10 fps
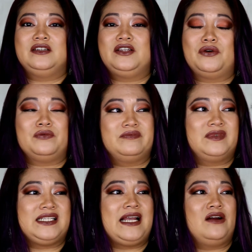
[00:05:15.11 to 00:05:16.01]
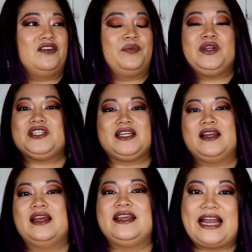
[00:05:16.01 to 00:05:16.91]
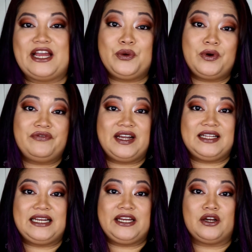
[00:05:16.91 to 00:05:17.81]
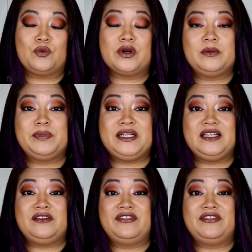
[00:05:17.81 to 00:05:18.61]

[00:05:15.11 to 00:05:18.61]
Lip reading: you know, the sound of music, yeah, you won't find that here. We're completely